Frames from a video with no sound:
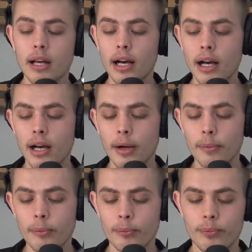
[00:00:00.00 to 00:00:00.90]

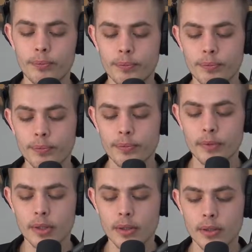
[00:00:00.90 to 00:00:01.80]
Um,
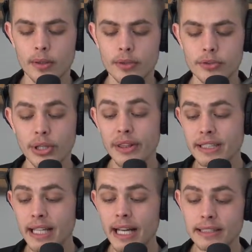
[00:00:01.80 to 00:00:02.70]
so I think
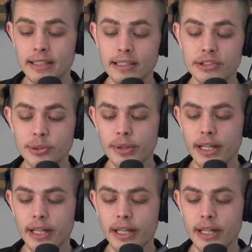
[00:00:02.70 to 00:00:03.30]
that has a lot to do with it.